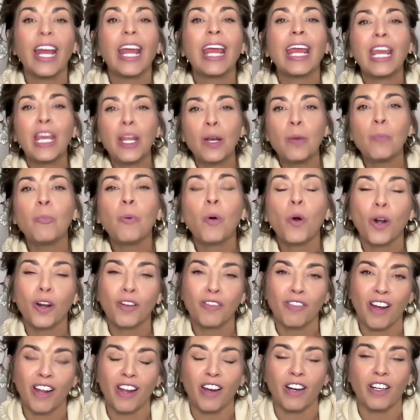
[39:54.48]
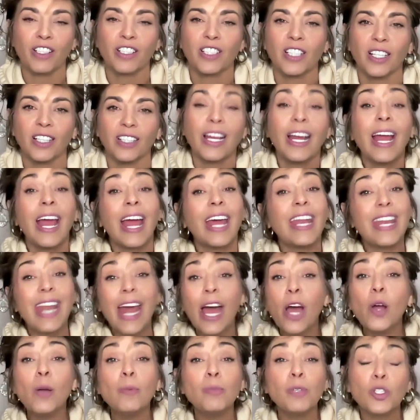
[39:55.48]
in Puerto Vallarta. And
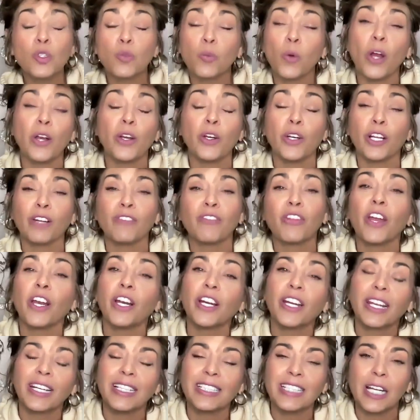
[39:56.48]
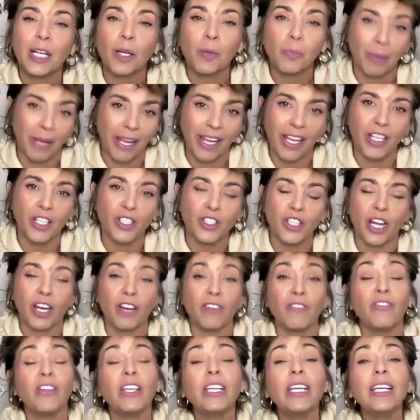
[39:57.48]
now I'm just wondering if they're going to take a page out
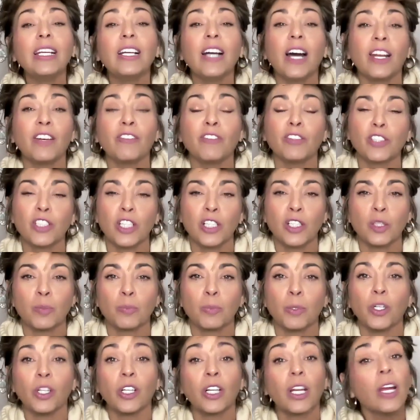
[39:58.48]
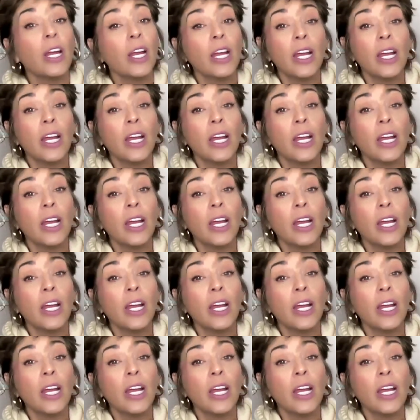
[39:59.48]
of Vicki Gunvalson's book